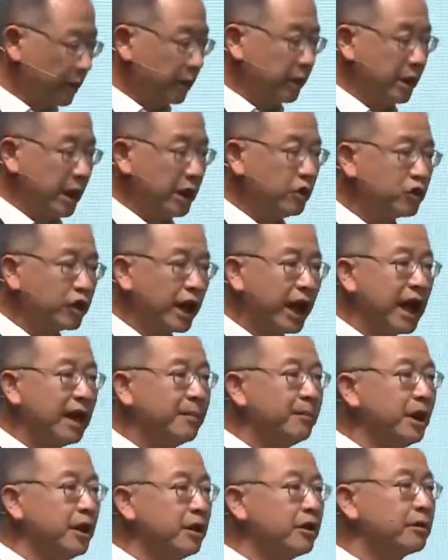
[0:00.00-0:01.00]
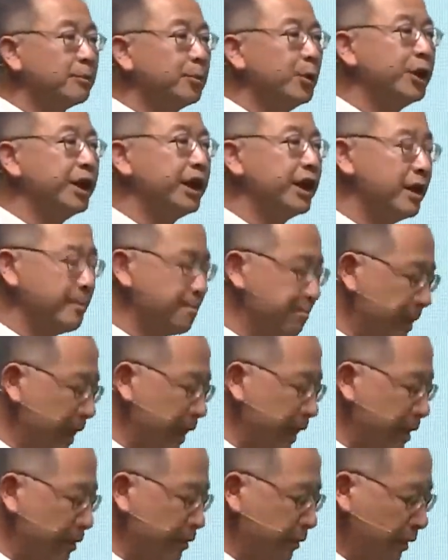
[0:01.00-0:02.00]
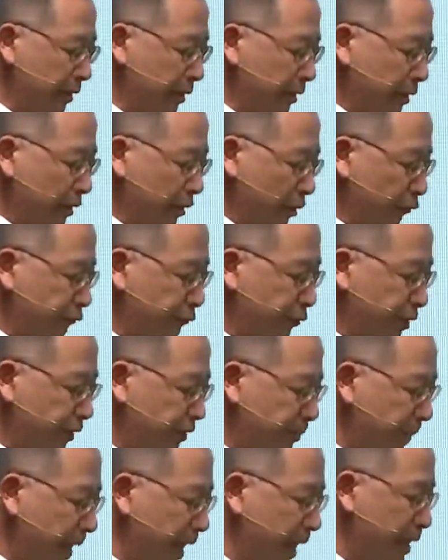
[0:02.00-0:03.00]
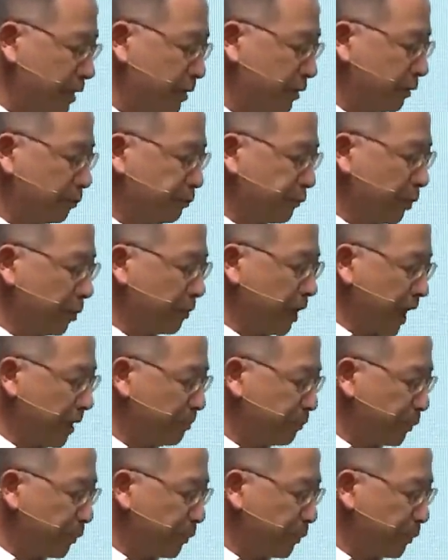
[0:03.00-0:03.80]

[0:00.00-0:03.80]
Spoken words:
The HKMA is putting in place a risk-based and